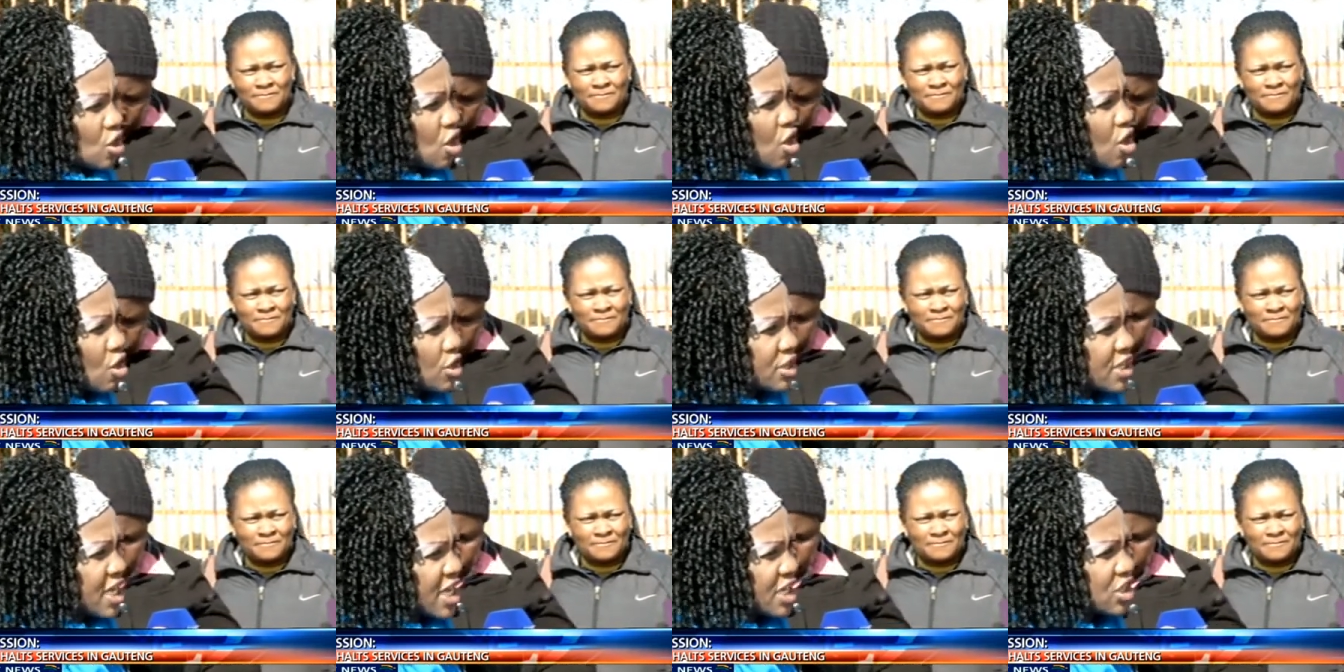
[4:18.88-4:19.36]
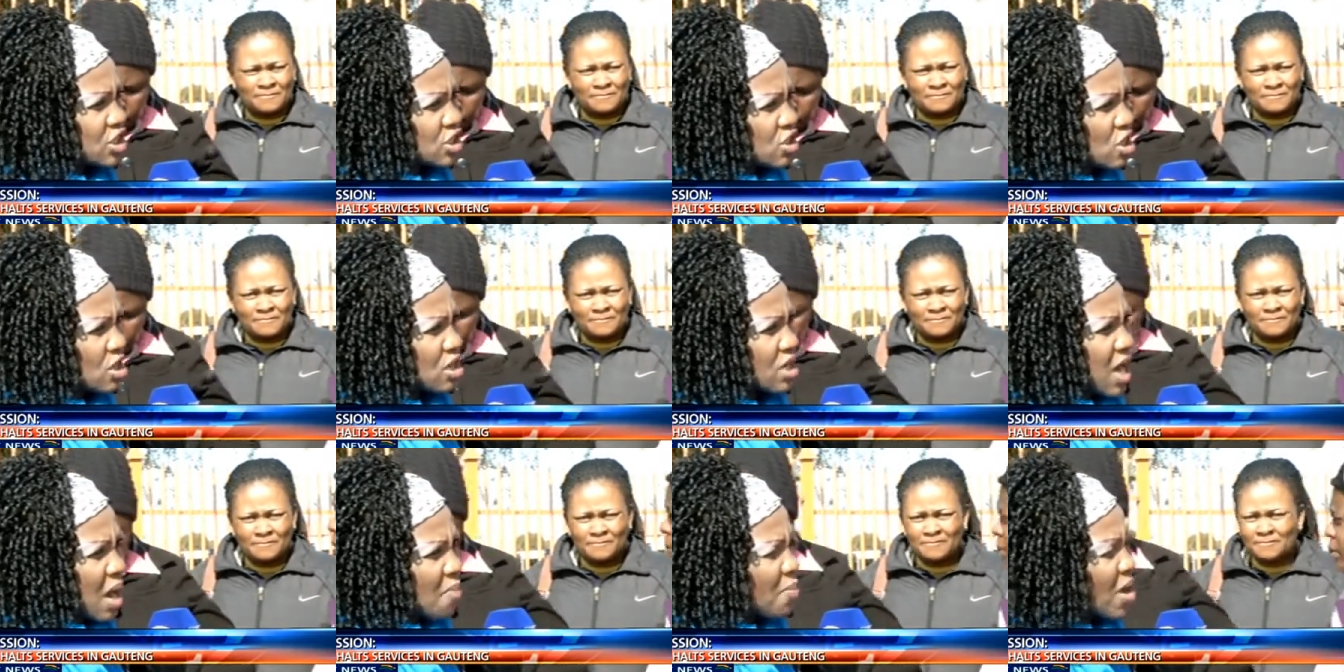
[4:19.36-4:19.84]
Speaker 1: So
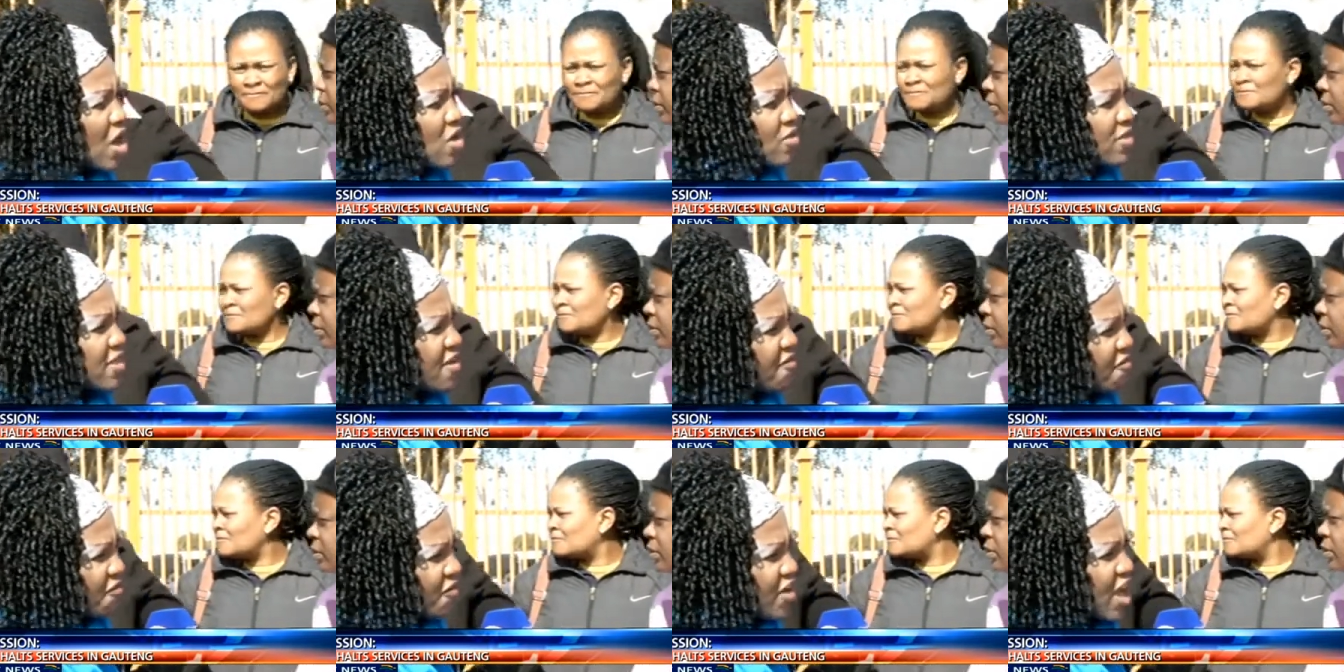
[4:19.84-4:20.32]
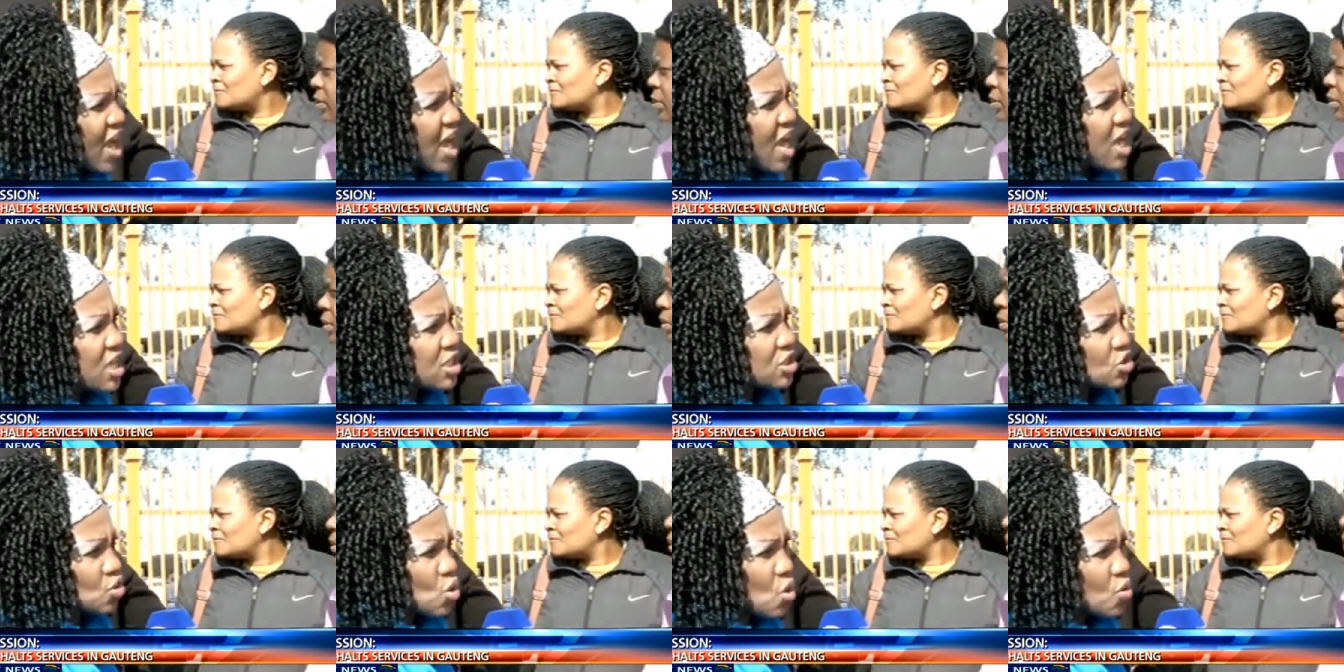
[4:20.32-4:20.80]
they told about the
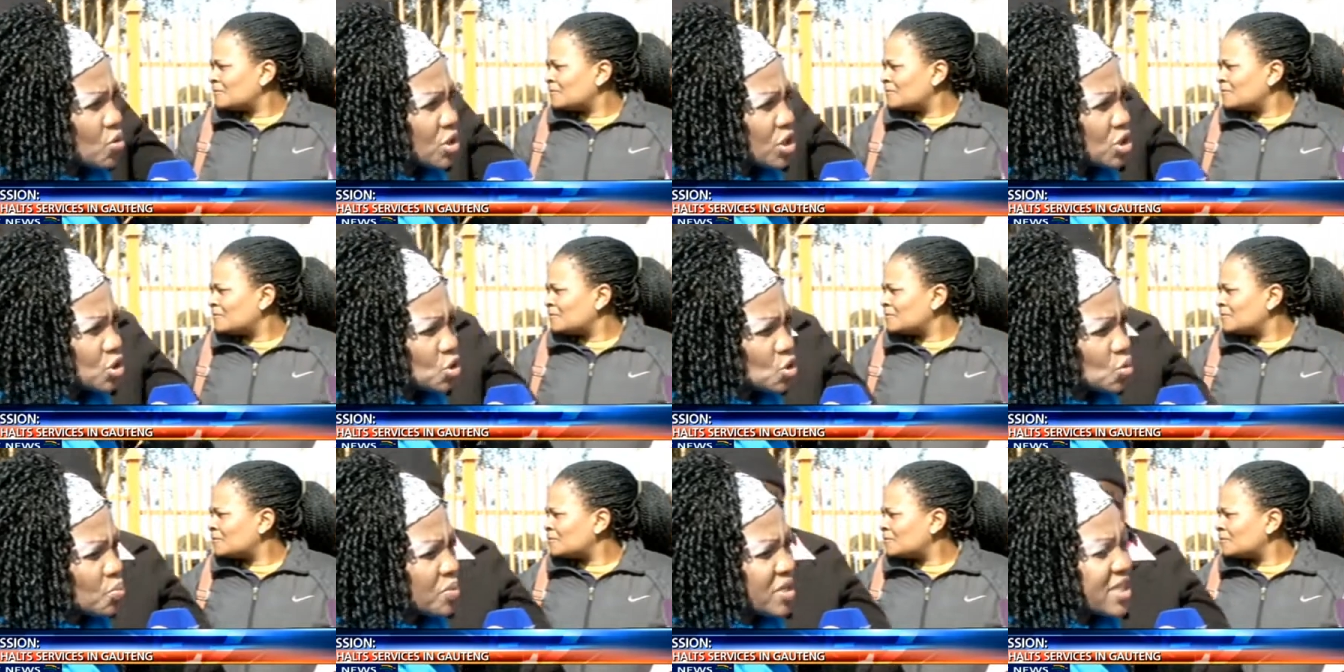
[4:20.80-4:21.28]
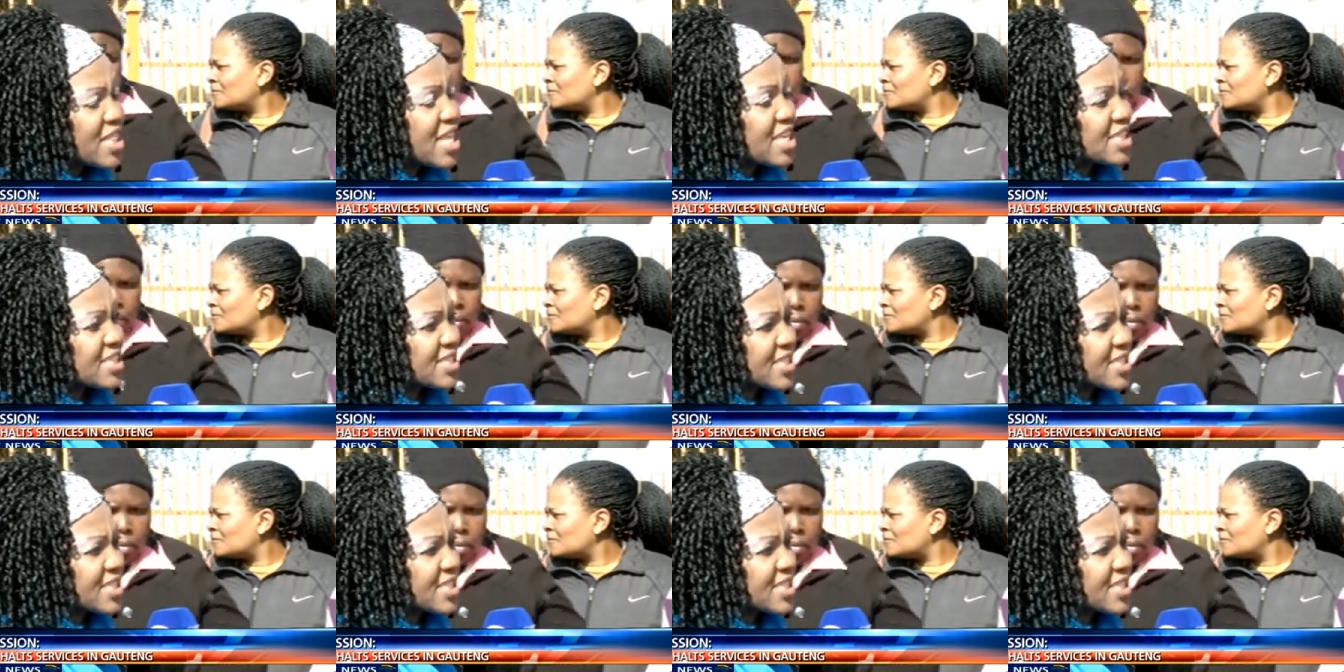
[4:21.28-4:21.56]
fare is going to